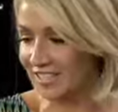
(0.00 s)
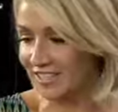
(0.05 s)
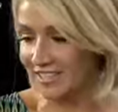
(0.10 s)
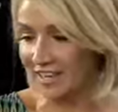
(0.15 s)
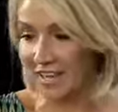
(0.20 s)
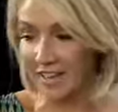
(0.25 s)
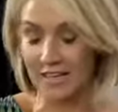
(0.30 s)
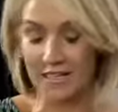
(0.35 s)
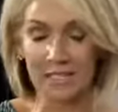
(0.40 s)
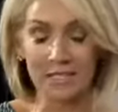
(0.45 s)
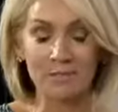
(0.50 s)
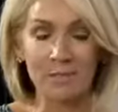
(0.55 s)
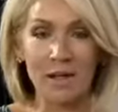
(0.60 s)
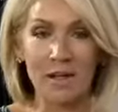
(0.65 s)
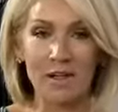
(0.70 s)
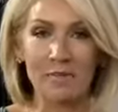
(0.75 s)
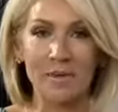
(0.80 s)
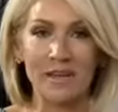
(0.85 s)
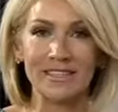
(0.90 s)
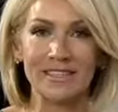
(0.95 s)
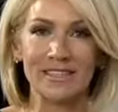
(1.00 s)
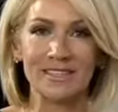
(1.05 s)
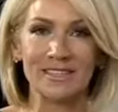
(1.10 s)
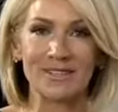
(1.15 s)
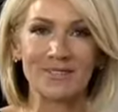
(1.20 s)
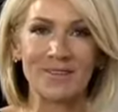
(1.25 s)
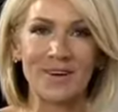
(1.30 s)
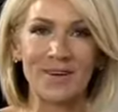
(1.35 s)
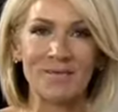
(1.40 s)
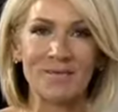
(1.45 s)
and, and, they smell amazing
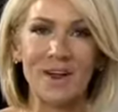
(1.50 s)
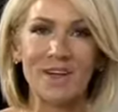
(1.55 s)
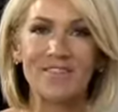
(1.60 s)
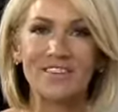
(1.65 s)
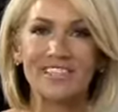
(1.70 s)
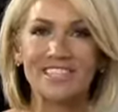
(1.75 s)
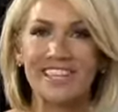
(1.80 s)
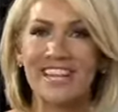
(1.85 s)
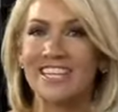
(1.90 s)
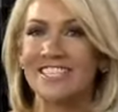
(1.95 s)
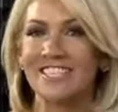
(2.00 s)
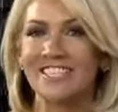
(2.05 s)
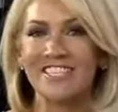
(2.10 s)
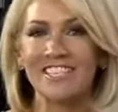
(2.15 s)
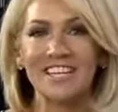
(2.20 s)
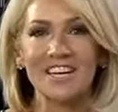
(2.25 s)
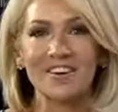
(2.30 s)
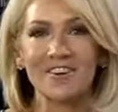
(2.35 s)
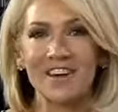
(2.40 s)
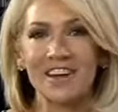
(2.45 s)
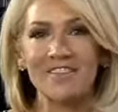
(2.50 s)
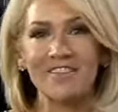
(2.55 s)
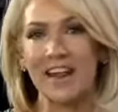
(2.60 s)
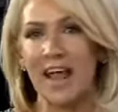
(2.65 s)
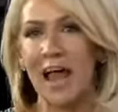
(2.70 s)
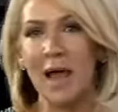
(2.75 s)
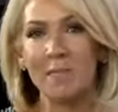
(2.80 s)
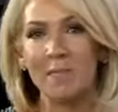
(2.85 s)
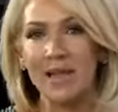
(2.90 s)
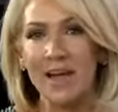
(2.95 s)
as well. Breakfast, lunch, and dinner, or even
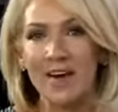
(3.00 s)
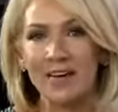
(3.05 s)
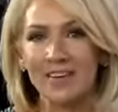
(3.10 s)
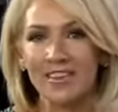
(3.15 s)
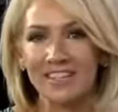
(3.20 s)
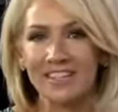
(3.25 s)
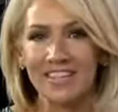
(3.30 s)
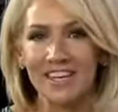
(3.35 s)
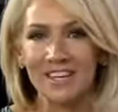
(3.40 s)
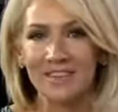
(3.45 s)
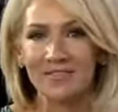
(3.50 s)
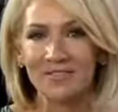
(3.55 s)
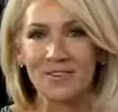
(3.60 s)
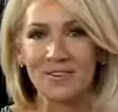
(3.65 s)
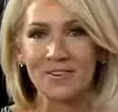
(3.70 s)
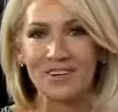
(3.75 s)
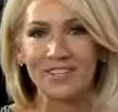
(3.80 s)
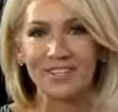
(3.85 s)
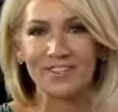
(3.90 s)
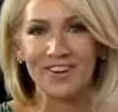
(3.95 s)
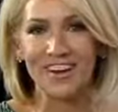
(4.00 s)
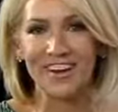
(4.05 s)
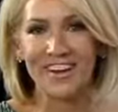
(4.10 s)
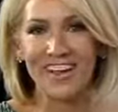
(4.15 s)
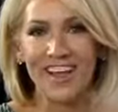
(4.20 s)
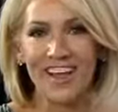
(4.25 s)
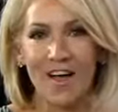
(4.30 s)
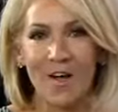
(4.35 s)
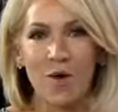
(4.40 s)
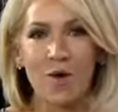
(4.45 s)
happy hour, the second floor restaurant,
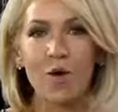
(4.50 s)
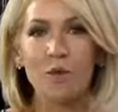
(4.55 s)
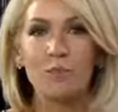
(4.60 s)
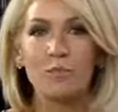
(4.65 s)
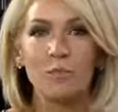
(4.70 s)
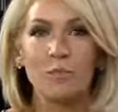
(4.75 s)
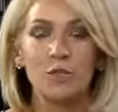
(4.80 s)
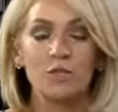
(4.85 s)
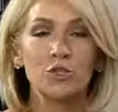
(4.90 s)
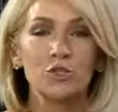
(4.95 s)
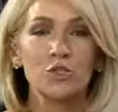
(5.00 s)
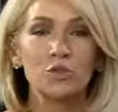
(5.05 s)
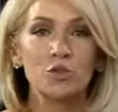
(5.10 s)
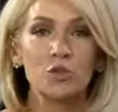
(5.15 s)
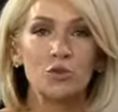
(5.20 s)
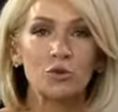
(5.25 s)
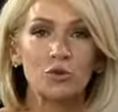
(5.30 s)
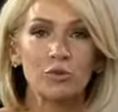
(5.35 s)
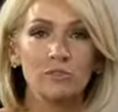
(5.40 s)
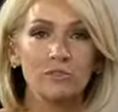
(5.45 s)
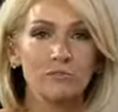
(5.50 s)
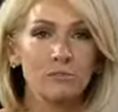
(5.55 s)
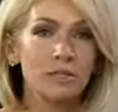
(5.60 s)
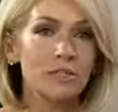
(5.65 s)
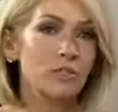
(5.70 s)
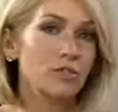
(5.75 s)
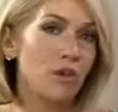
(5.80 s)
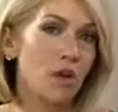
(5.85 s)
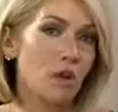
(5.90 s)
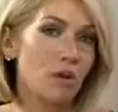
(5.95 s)
or Bijou,
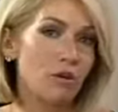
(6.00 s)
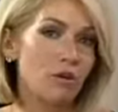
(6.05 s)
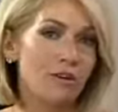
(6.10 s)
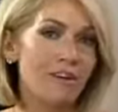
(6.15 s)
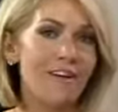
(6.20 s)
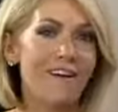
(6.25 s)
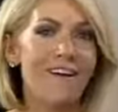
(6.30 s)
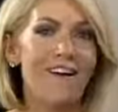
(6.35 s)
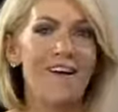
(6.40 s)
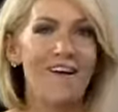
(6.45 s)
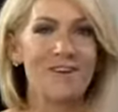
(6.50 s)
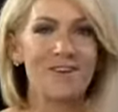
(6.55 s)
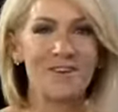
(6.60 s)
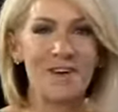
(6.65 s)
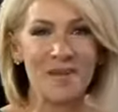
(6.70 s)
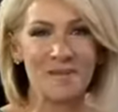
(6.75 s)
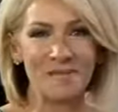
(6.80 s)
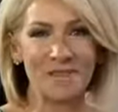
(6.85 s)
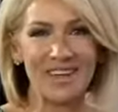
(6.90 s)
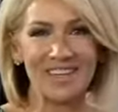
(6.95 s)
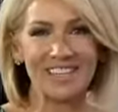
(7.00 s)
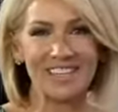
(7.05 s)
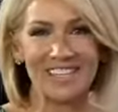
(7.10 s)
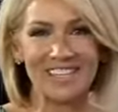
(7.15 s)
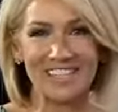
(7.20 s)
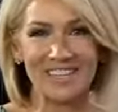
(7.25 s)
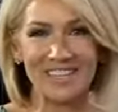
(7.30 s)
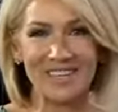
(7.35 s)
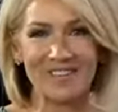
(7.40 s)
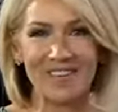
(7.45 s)
Bijou, Bijou. are great
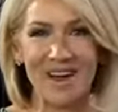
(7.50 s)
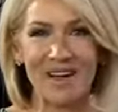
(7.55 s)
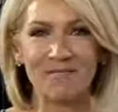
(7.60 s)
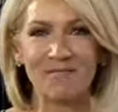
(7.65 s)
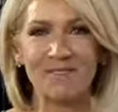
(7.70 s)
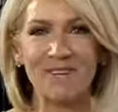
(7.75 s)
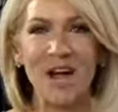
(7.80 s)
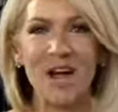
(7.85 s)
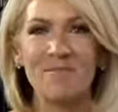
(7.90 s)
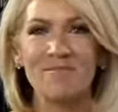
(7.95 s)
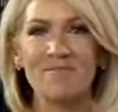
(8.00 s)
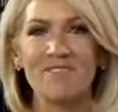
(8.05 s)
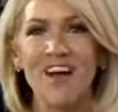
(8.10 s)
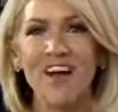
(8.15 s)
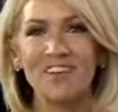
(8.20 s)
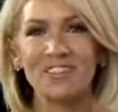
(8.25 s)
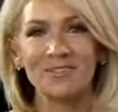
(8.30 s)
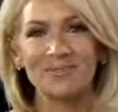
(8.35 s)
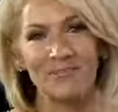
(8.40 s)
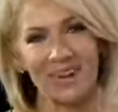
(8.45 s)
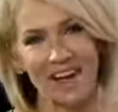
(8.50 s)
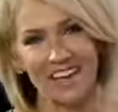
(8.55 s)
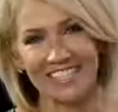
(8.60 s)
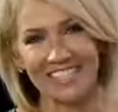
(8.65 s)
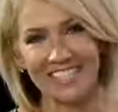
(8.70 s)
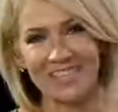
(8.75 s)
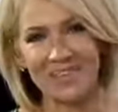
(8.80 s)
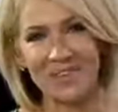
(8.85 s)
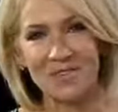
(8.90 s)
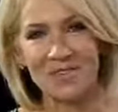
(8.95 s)
places to grab top-notch
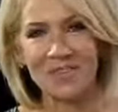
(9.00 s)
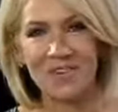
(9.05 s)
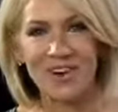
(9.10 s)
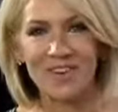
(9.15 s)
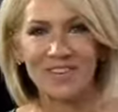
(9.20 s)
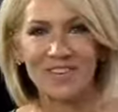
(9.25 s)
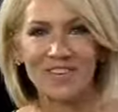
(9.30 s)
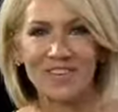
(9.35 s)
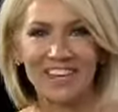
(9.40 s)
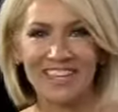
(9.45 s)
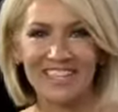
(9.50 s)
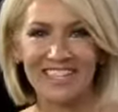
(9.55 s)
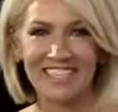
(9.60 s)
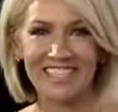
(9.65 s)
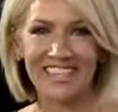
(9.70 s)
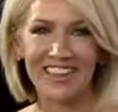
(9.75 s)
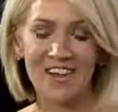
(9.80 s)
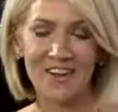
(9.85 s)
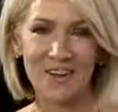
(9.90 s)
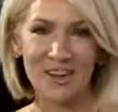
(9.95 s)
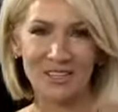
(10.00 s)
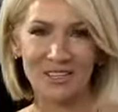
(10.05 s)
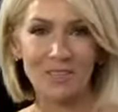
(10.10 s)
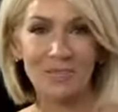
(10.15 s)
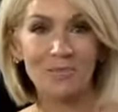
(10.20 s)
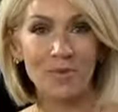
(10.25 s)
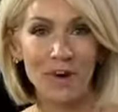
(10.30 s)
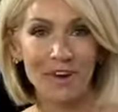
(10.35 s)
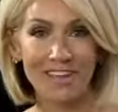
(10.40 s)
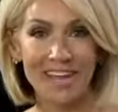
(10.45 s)
bites. And for more information, log on to
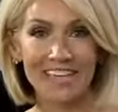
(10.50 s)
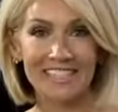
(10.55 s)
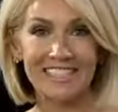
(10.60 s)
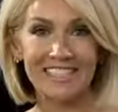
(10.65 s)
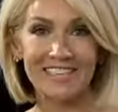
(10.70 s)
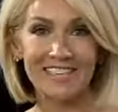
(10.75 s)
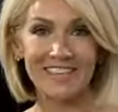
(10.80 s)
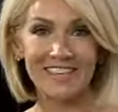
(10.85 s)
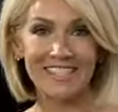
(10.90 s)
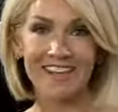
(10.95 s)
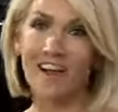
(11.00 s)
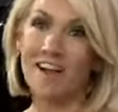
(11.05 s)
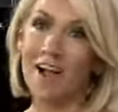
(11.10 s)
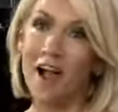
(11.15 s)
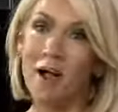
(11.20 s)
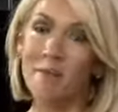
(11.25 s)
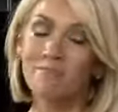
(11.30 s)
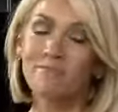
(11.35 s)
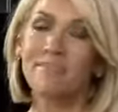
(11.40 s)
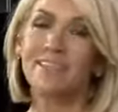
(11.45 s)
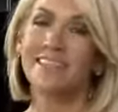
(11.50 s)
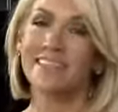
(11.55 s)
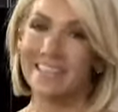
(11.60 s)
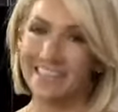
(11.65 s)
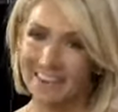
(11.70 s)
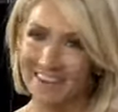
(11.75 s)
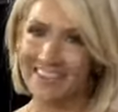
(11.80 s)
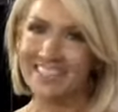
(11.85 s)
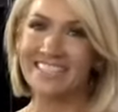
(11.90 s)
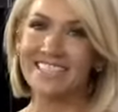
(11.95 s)
thebroadcasttv.com.
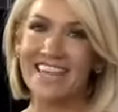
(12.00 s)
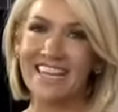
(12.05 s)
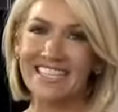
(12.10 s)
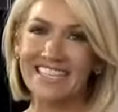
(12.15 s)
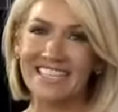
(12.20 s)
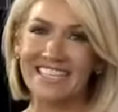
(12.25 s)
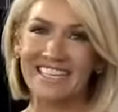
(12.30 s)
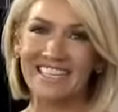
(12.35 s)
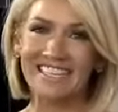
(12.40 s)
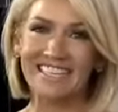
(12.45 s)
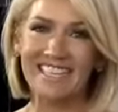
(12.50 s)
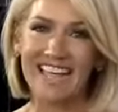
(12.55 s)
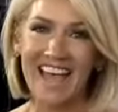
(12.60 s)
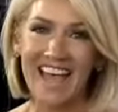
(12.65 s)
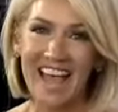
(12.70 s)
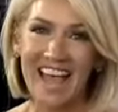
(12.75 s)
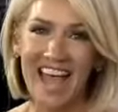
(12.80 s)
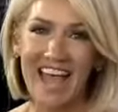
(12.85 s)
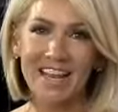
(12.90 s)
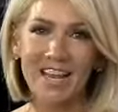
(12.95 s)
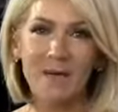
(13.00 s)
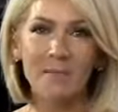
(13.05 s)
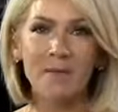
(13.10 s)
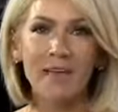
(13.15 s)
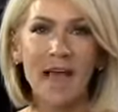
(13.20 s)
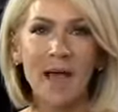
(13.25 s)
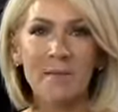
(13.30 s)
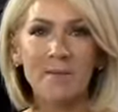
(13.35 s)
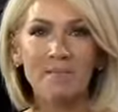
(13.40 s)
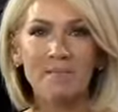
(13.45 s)
Click on today's links. And
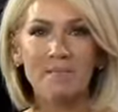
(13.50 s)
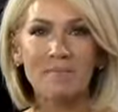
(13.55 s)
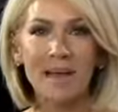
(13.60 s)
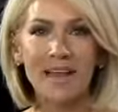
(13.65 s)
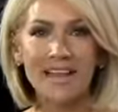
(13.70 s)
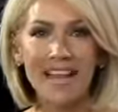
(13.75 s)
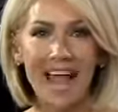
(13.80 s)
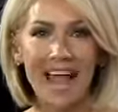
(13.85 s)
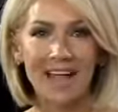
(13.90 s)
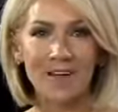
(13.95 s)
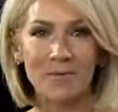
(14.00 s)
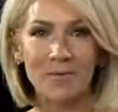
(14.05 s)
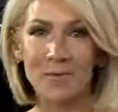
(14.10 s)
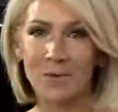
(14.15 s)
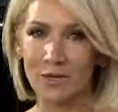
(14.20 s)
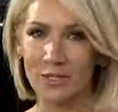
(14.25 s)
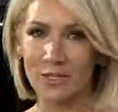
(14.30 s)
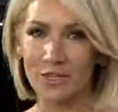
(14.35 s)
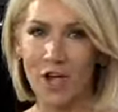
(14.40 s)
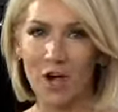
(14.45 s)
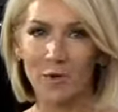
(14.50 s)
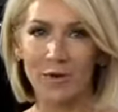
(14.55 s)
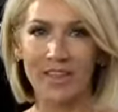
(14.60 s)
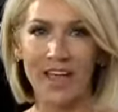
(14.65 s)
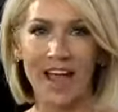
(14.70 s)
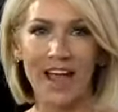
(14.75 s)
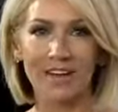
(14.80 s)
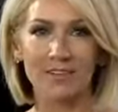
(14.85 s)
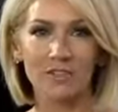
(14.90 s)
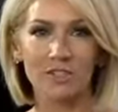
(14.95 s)
coming up Monday, we'll talk with
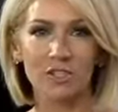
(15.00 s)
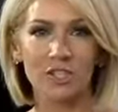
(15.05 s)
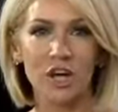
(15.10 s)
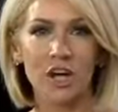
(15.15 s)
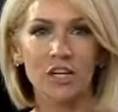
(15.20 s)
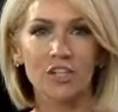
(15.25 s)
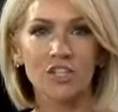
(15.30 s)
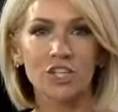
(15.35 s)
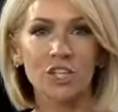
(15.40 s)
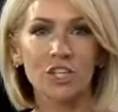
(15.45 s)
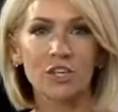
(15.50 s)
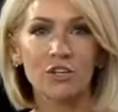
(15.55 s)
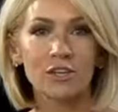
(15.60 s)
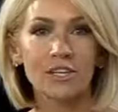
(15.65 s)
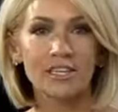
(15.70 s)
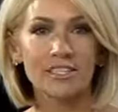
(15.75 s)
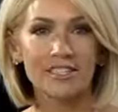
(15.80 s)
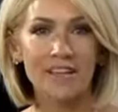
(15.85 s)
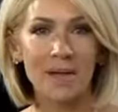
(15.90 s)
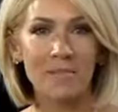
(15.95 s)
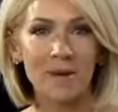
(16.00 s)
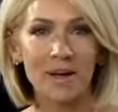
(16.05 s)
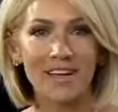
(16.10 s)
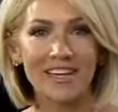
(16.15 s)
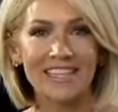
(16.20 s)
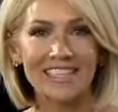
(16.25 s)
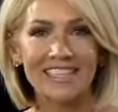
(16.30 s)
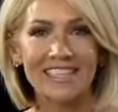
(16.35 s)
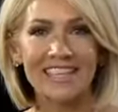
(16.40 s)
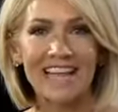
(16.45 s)
actor Josh Lucas about
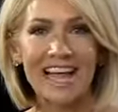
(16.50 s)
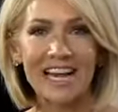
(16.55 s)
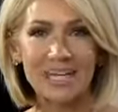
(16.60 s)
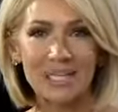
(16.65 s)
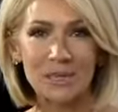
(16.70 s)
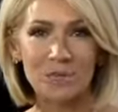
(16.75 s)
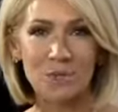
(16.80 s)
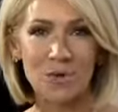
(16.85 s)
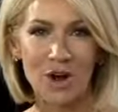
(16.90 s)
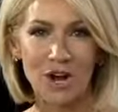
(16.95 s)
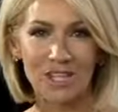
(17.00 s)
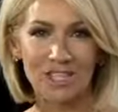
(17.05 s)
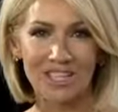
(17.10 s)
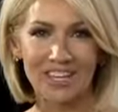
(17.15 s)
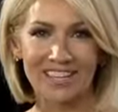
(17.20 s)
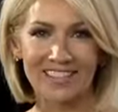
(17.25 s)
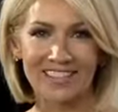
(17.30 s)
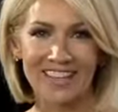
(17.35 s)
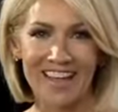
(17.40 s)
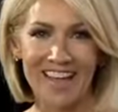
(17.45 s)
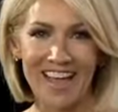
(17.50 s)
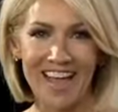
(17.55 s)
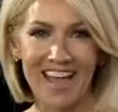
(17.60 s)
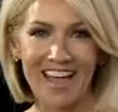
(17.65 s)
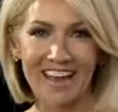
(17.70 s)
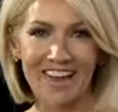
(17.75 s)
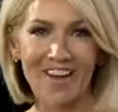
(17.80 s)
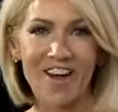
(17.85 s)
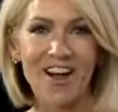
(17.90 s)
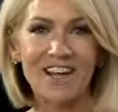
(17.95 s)
his latest projects
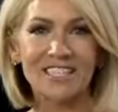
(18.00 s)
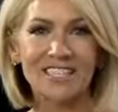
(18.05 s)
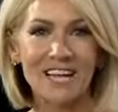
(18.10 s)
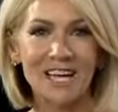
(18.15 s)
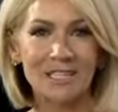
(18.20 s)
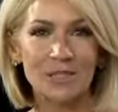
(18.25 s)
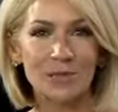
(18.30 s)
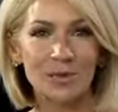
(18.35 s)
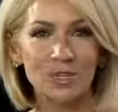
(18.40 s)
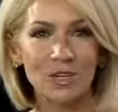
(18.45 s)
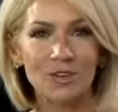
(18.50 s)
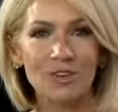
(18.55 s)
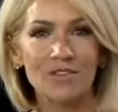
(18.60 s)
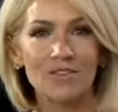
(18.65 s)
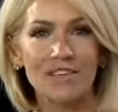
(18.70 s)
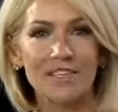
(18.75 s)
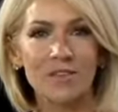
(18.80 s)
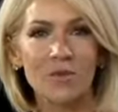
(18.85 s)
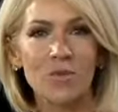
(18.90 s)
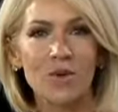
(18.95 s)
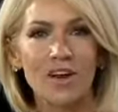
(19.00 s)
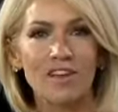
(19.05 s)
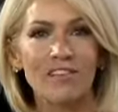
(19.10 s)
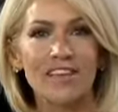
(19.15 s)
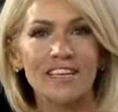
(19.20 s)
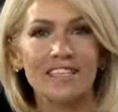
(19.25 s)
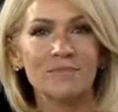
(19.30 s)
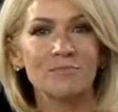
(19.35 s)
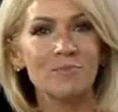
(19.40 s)
and a contest where you can visit one of his